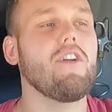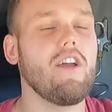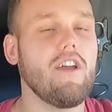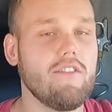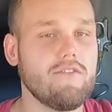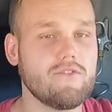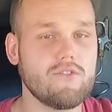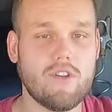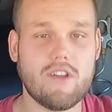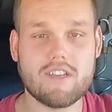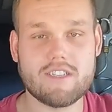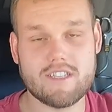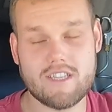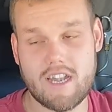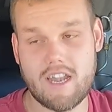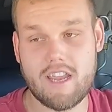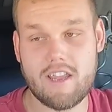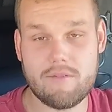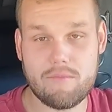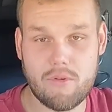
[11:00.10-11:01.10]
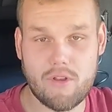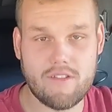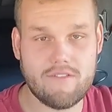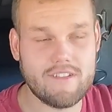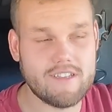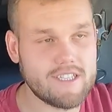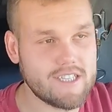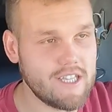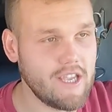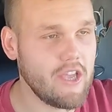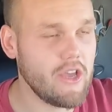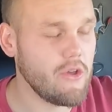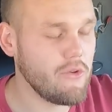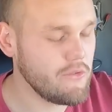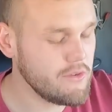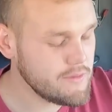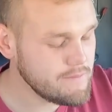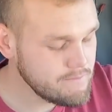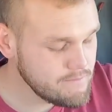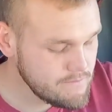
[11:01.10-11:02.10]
of trucks that I had previously owned.